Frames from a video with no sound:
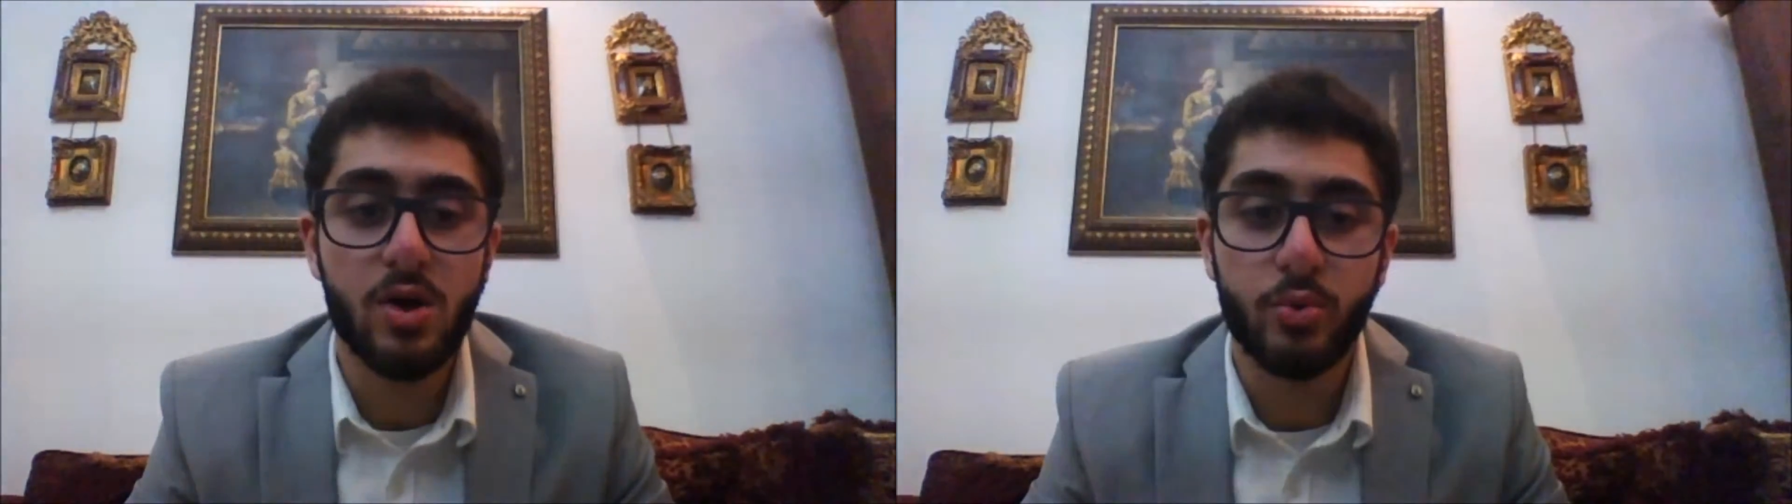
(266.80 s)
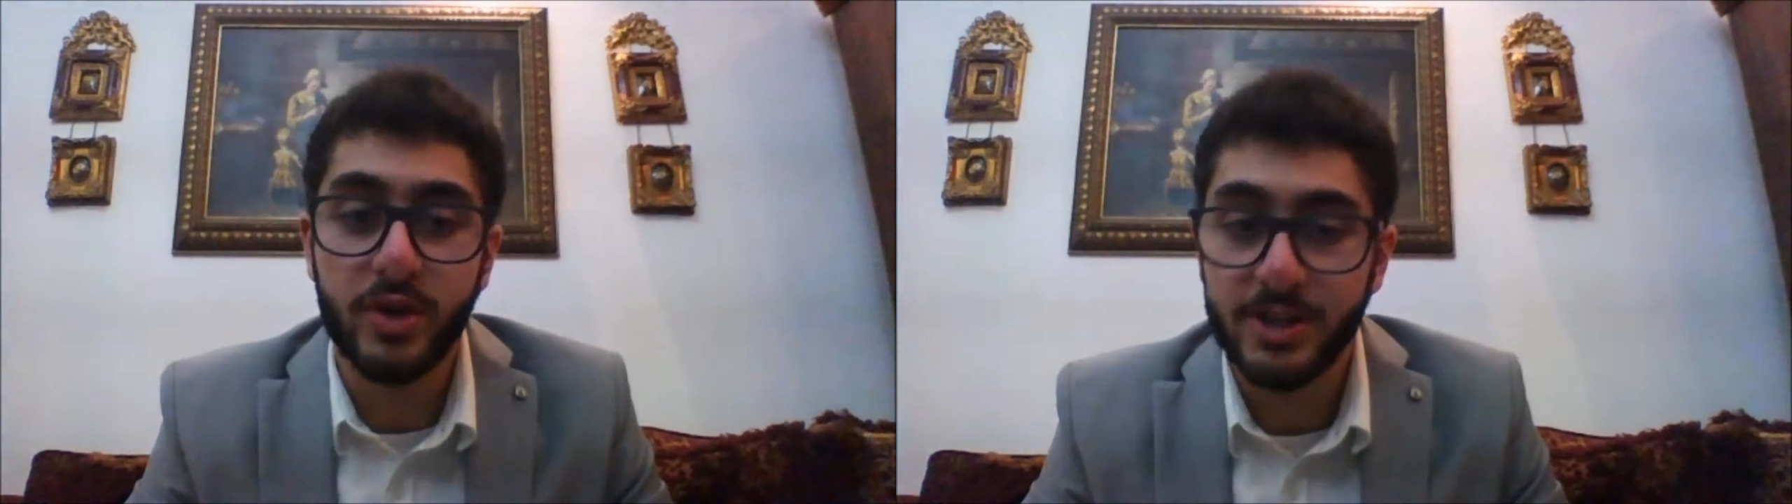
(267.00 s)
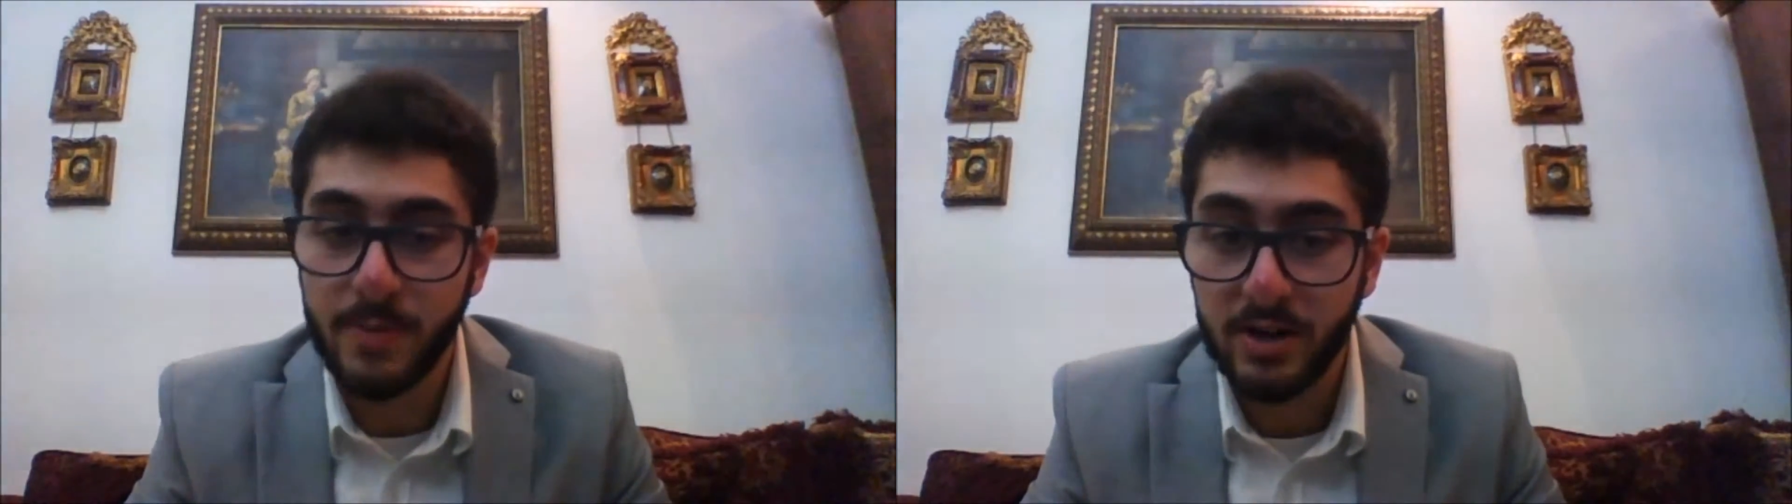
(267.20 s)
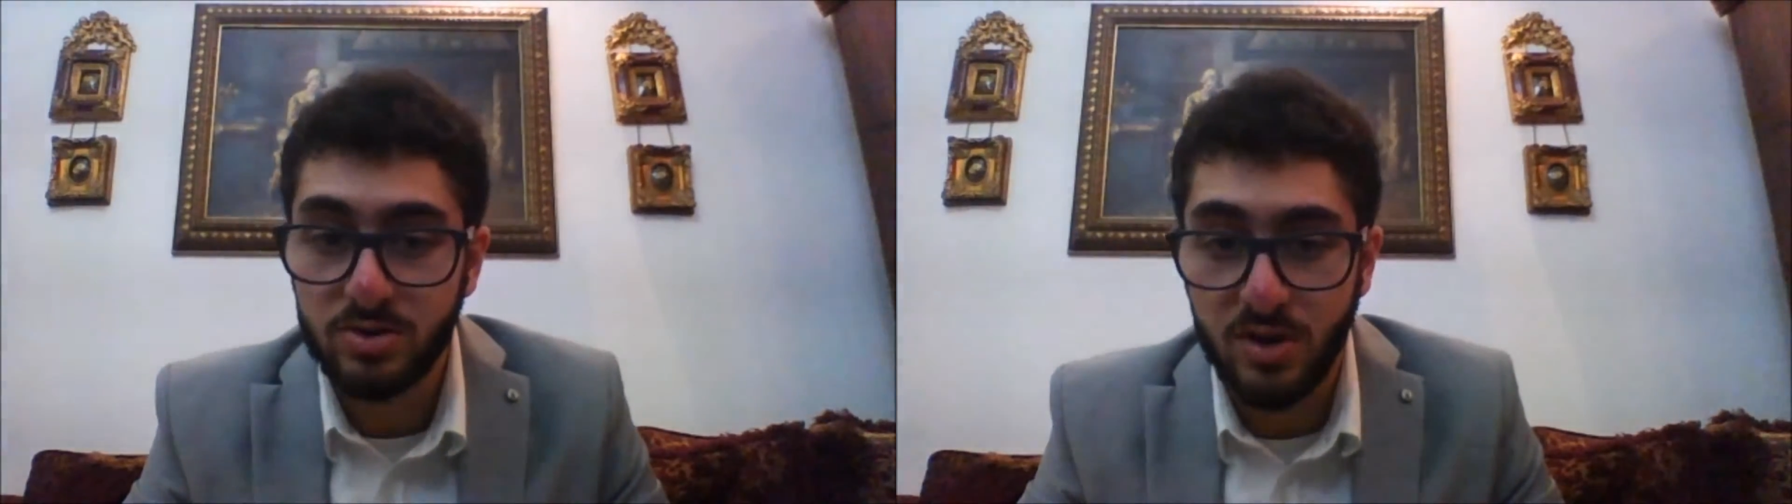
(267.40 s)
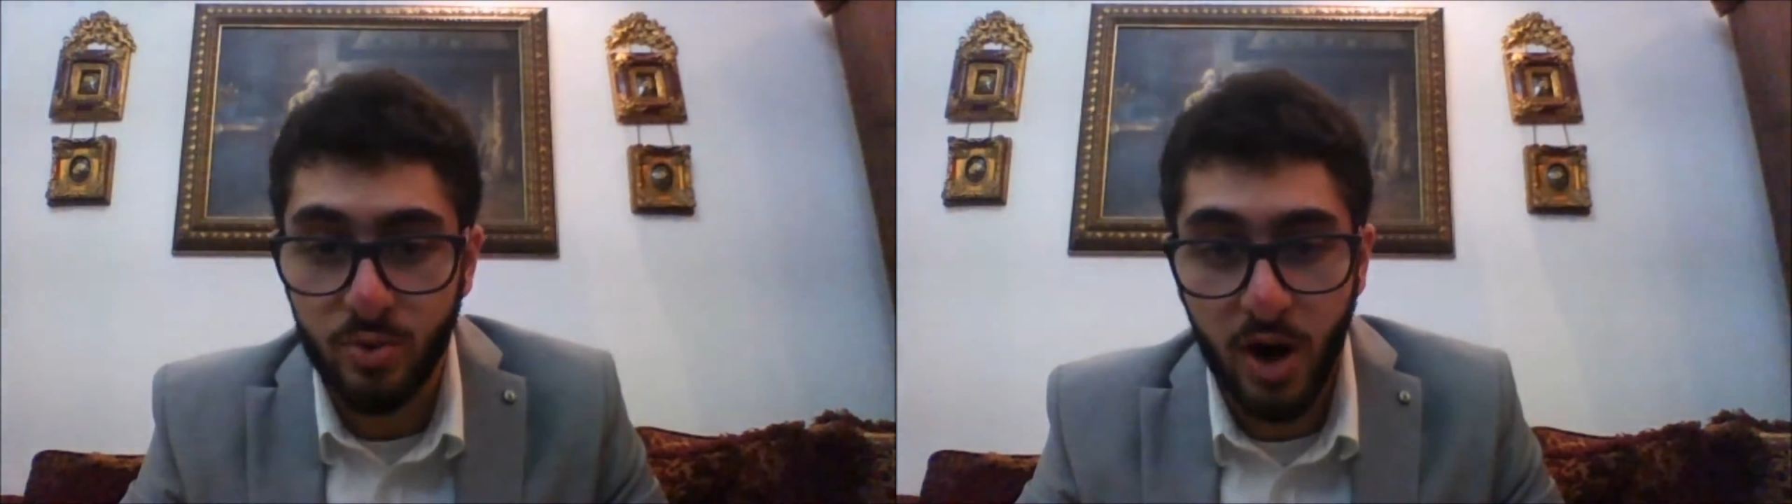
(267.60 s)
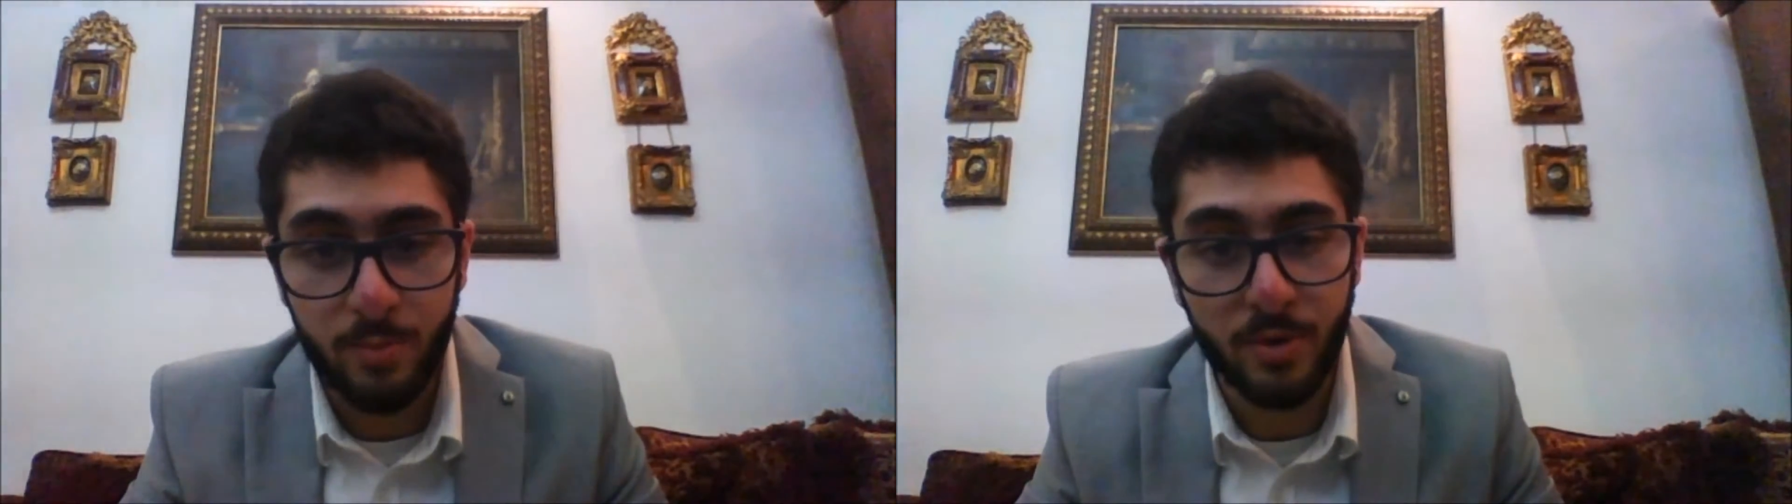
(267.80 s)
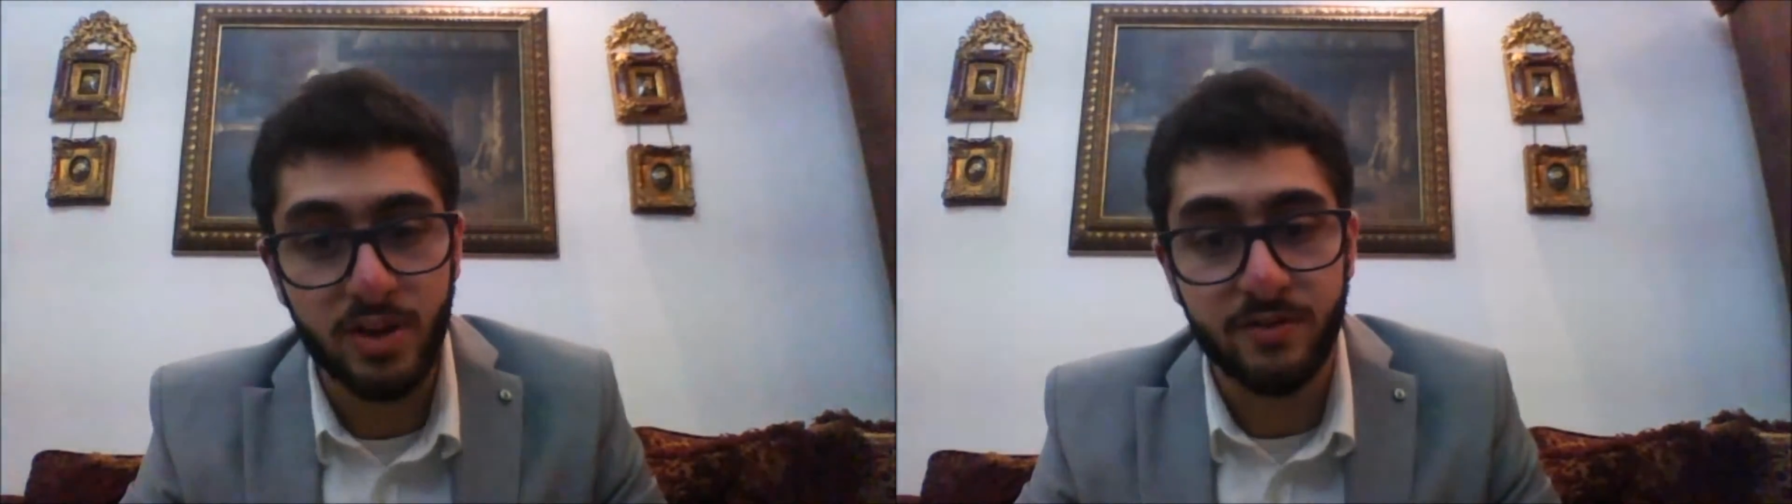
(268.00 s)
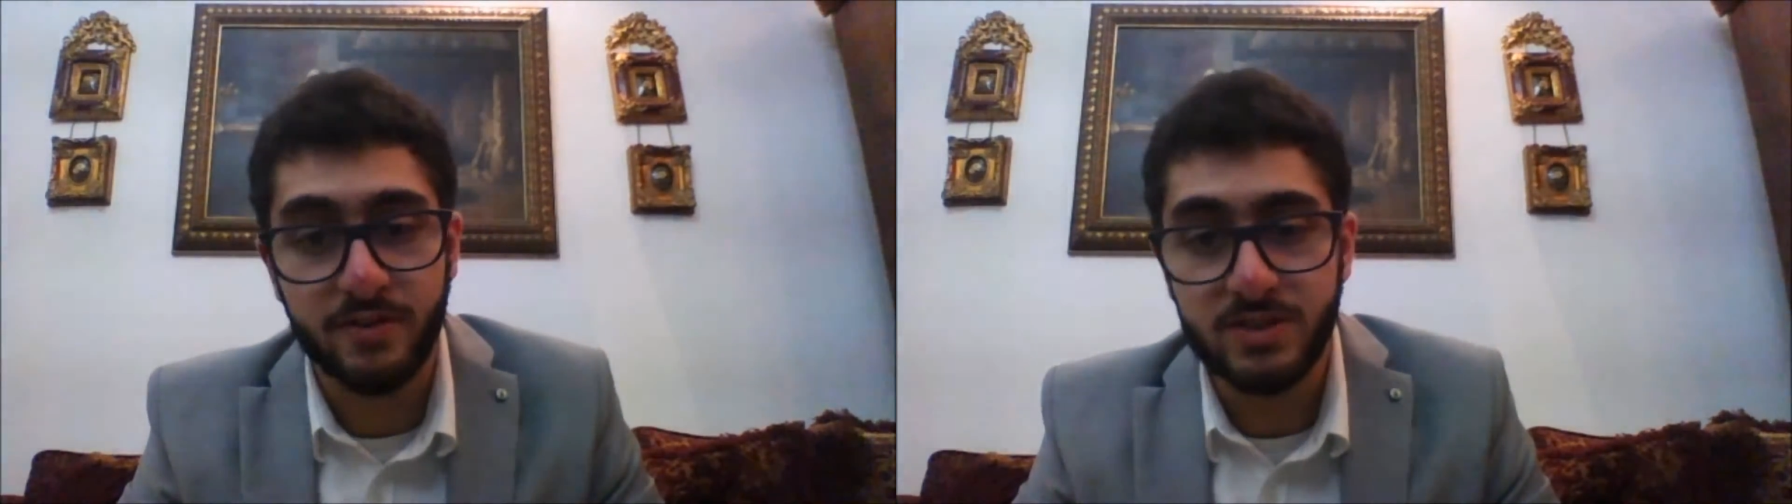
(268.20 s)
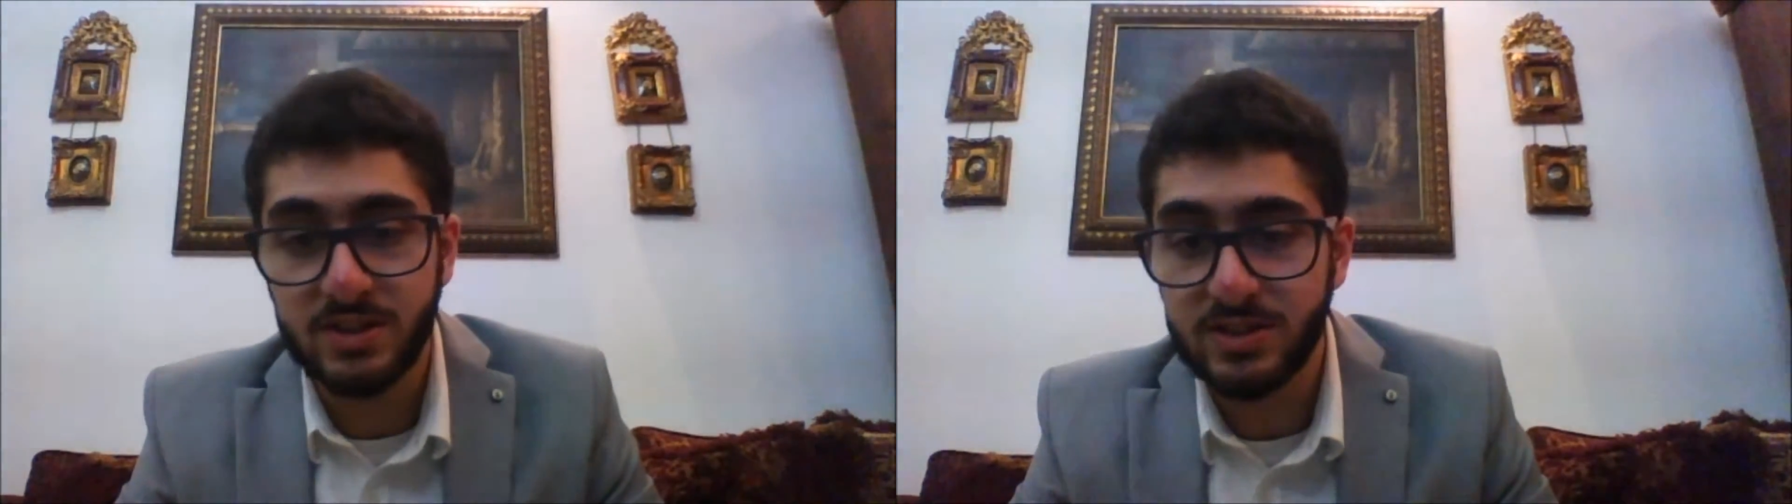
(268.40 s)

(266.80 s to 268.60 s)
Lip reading: We expect to acquire more than 15